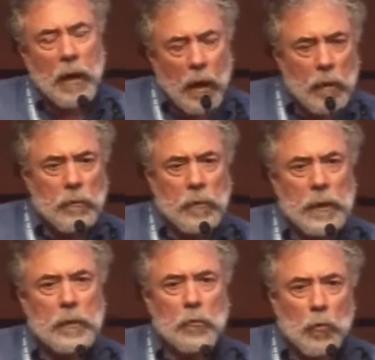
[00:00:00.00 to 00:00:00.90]

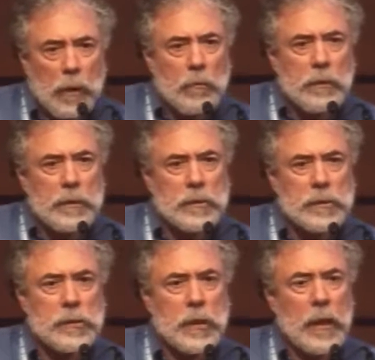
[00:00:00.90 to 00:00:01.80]
concrete,
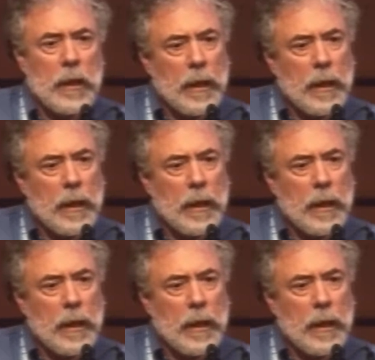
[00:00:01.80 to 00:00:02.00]
rigorous,